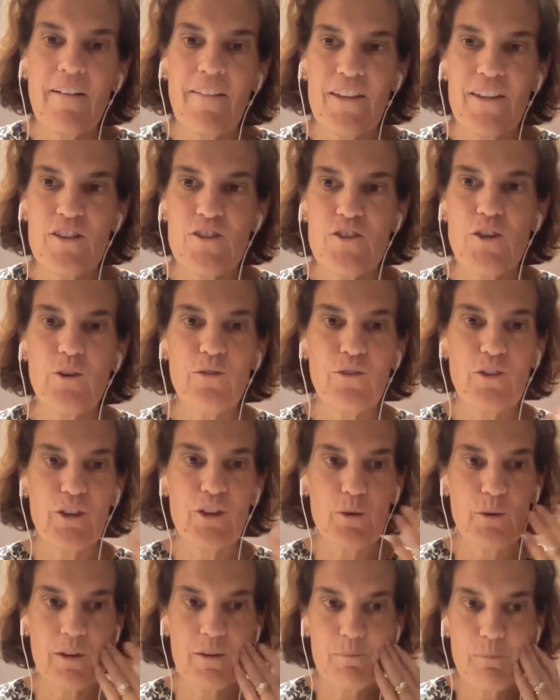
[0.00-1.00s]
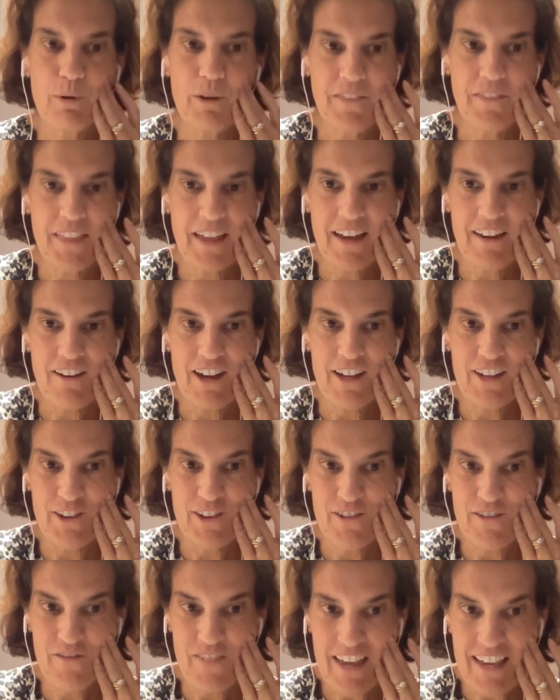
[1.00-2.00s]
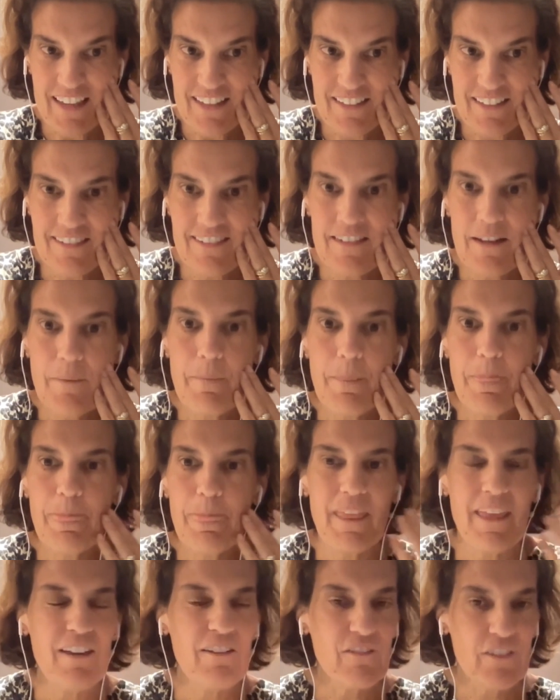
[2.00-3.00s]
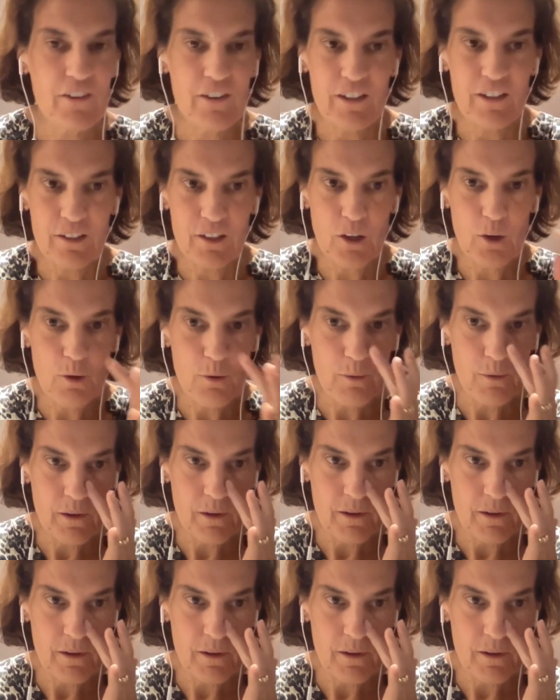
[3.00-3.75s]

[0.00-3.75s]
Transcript: that shows that you can put that on your face in a very low